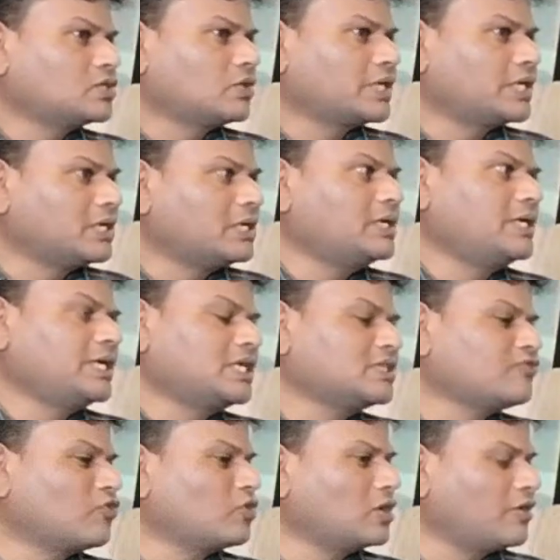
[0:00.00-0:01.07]
So here it
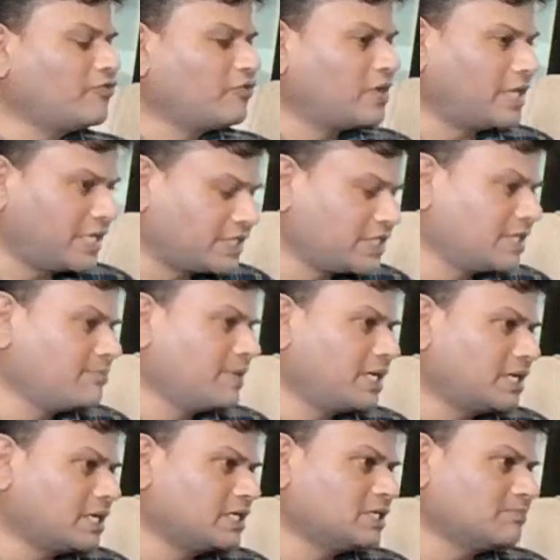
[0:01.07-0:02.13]
is full of decision
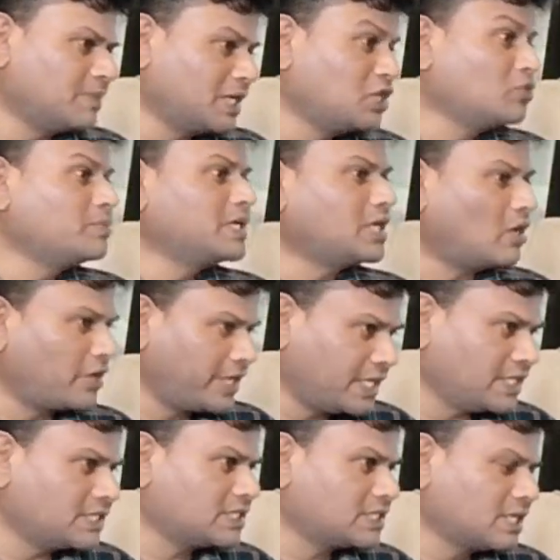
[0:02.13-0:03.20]
makers, B2B
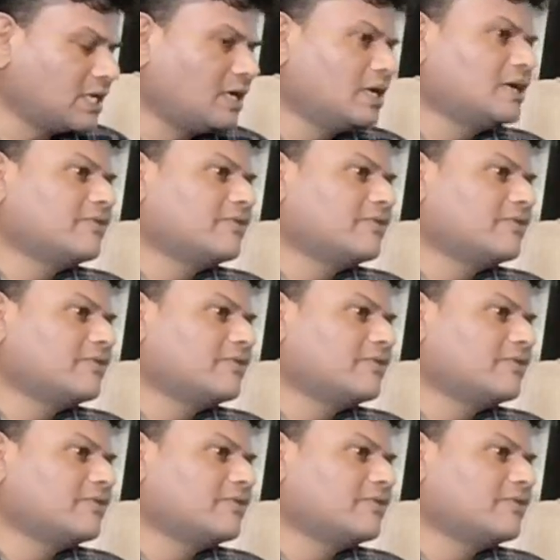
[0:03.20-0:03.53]
audience,